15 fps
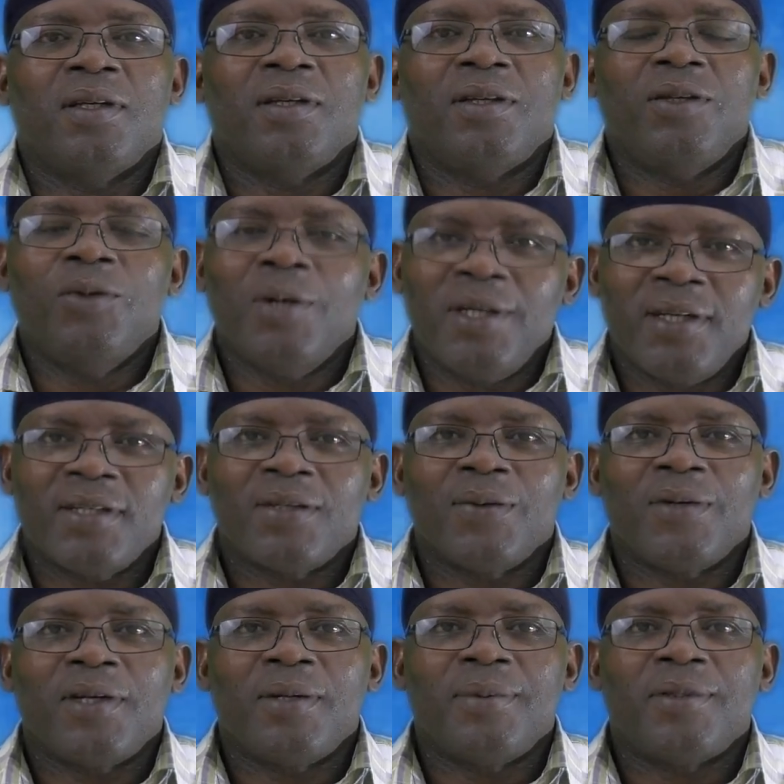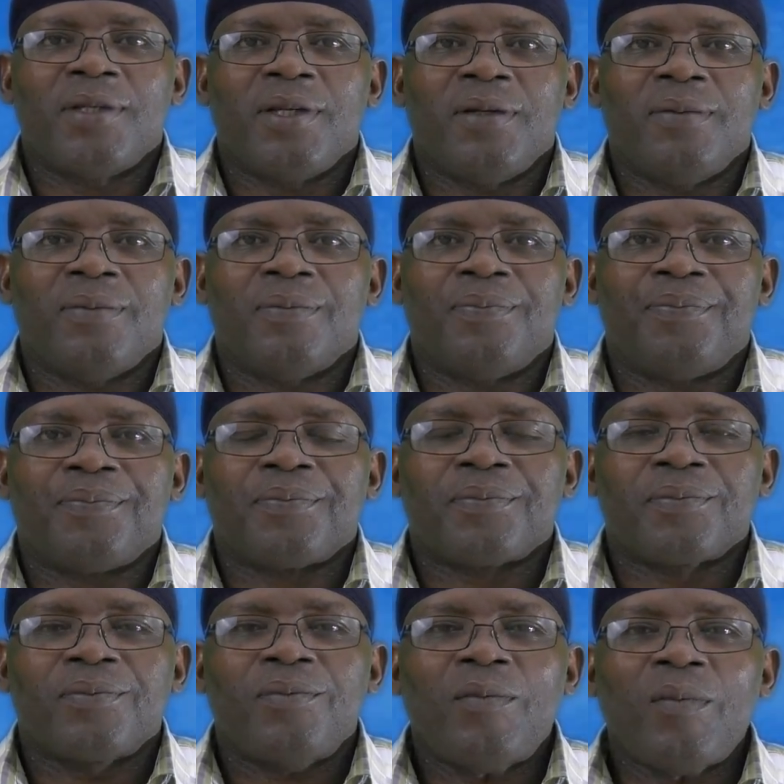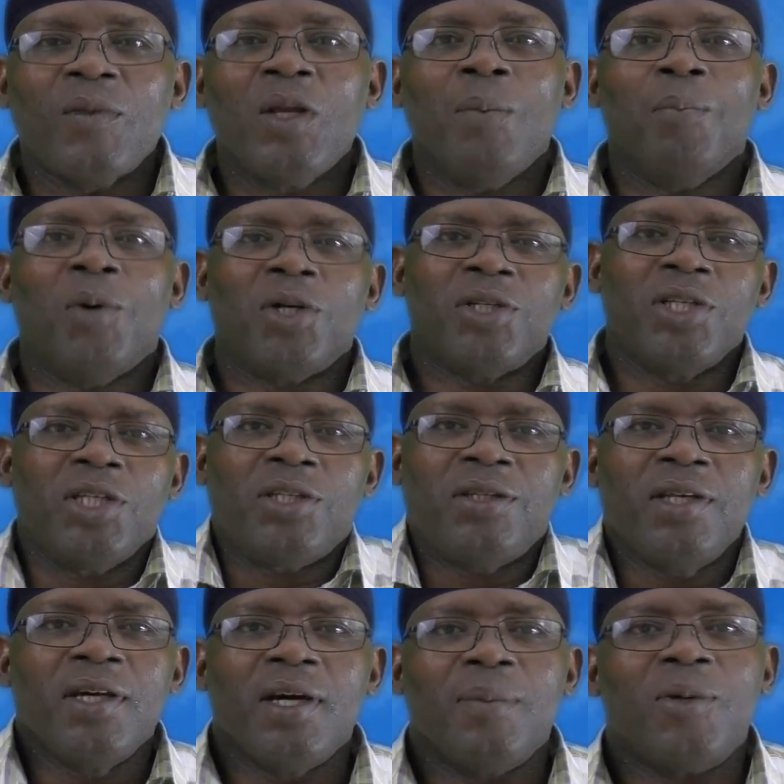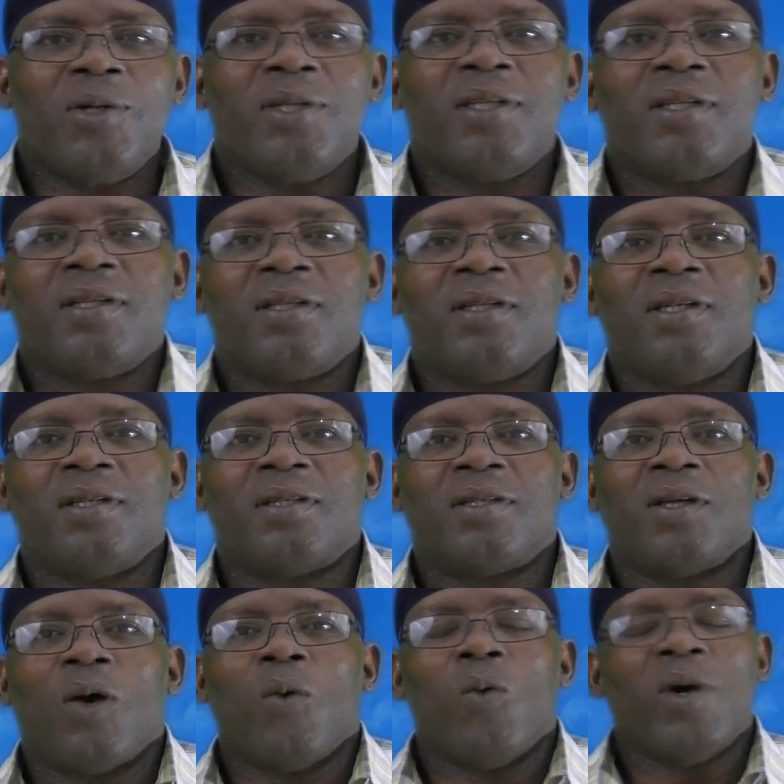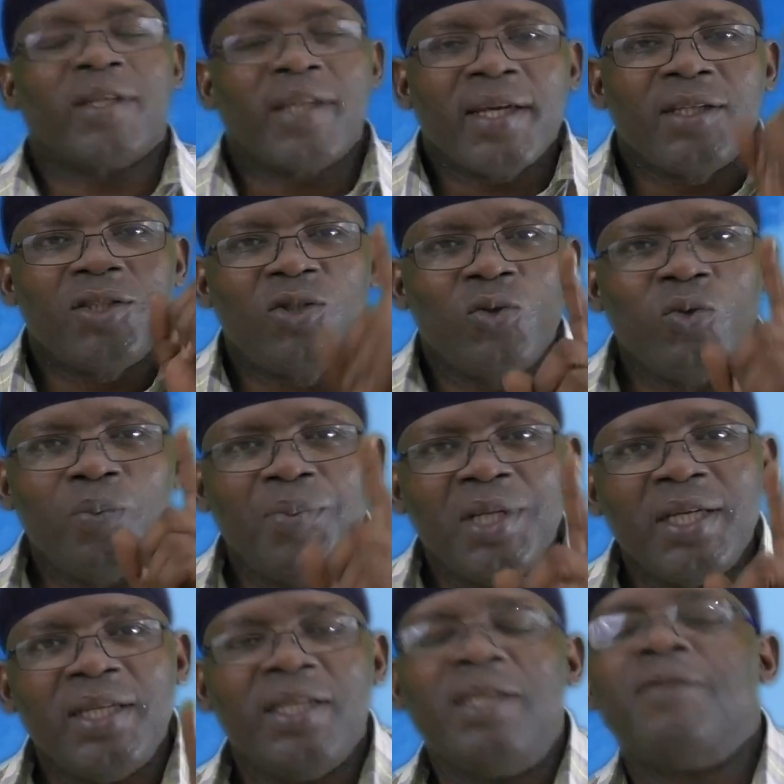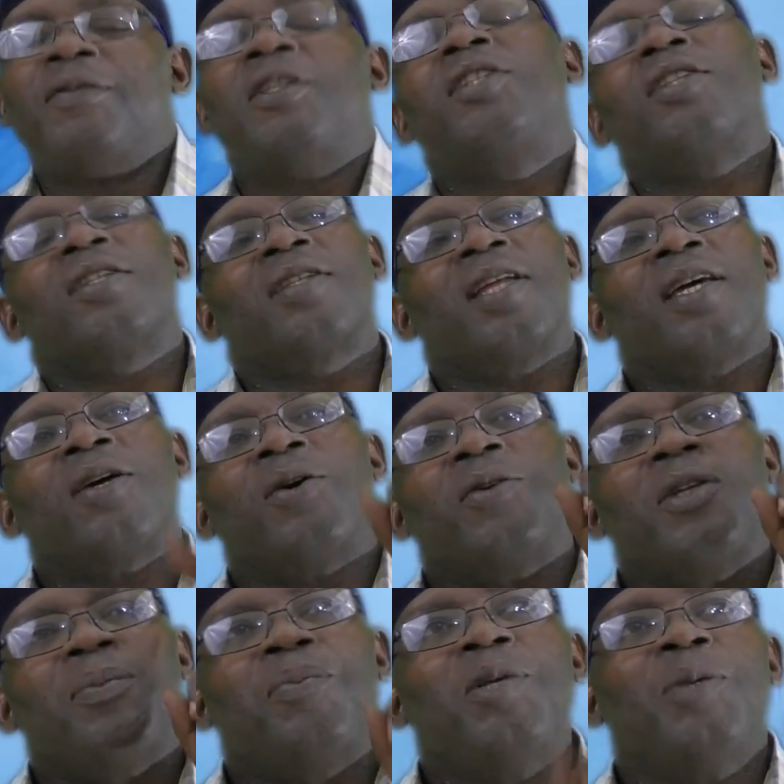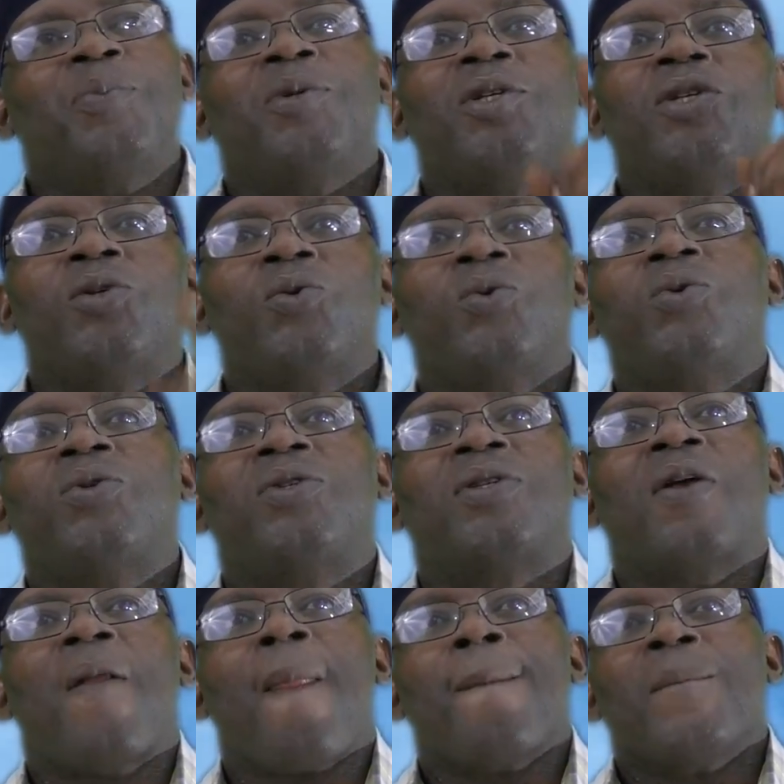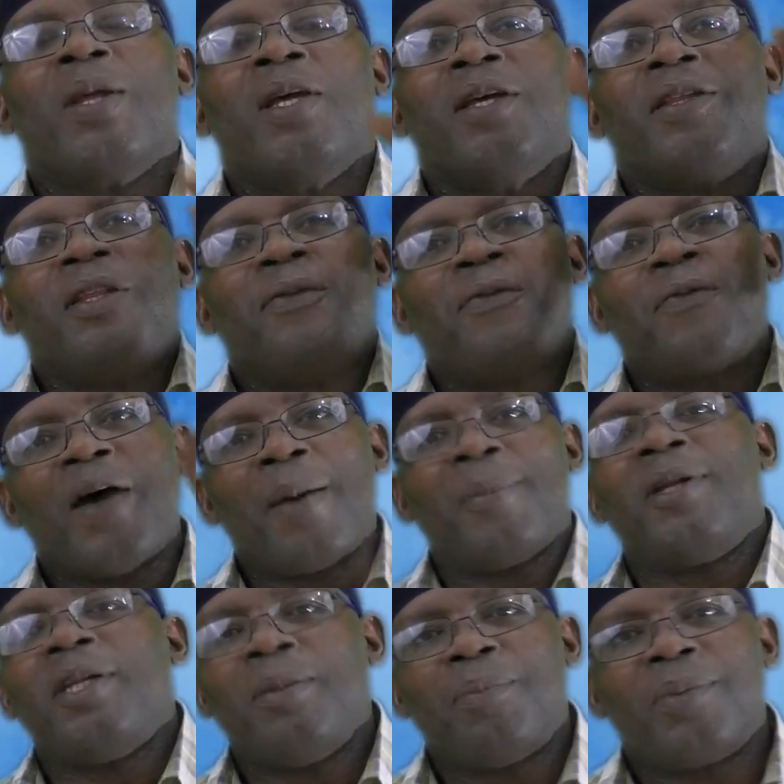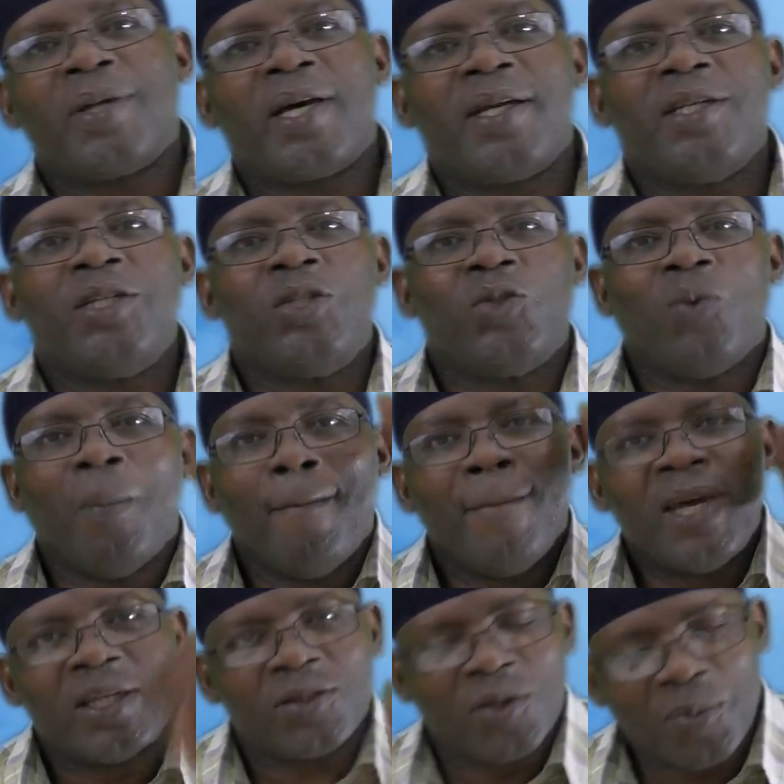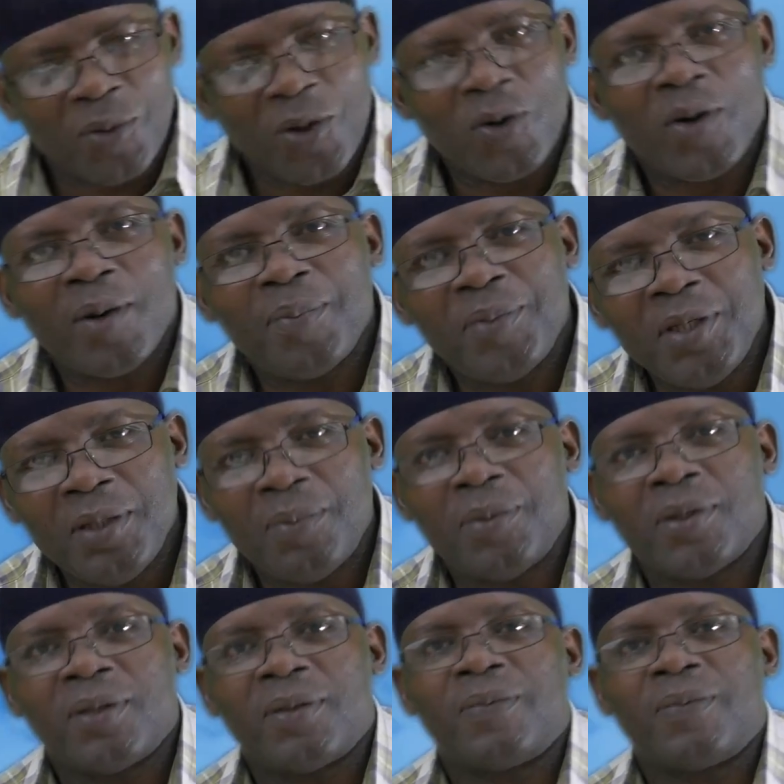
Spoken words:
You understand what I'm saying? But the thing about it is this, what I do believe is just like how the people use the family planning to mess up our people.